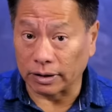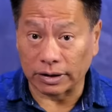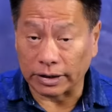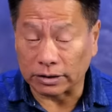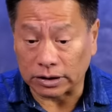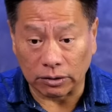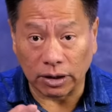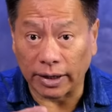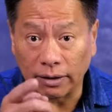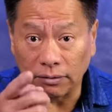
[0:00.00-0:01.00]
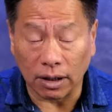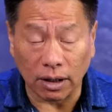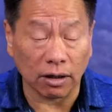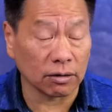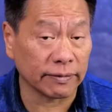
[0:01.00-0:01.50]
It's online
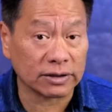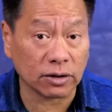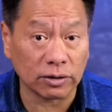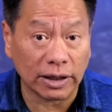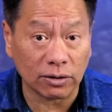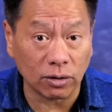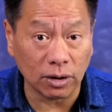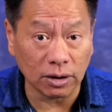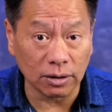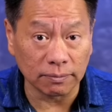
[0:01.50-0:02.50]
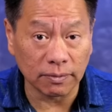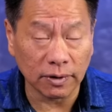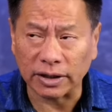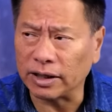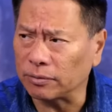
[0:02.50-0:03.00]
on mastercode.org.
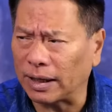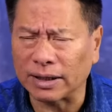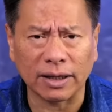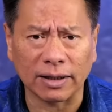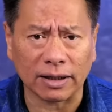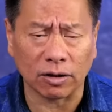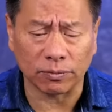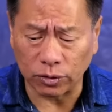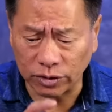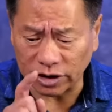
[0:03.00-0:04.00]
I think in panicking.com too.